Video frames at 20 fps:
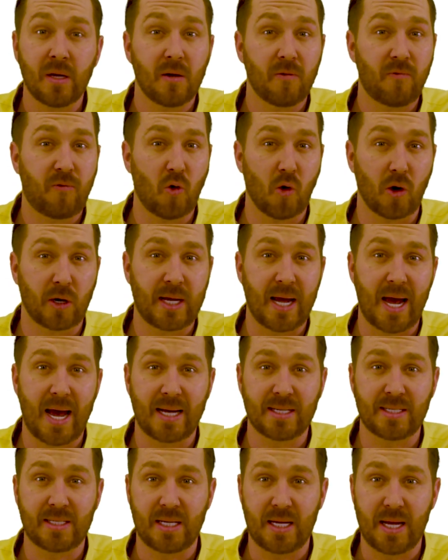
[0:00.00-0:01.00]

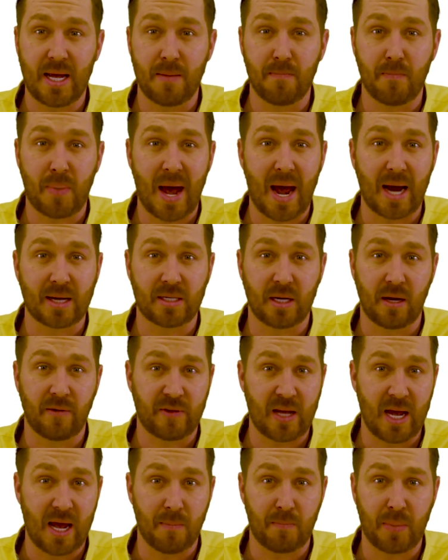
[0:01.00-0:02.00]
forecasts the impact
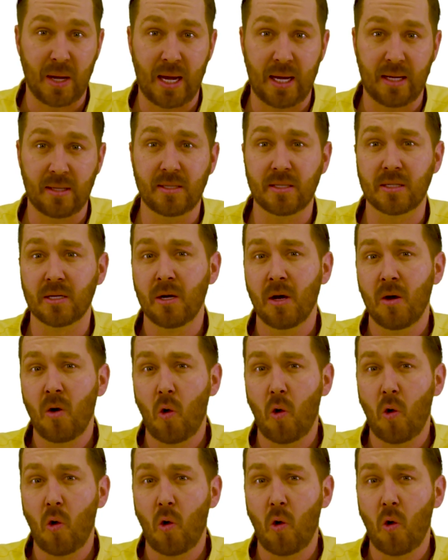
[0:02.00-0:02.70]
of campaigns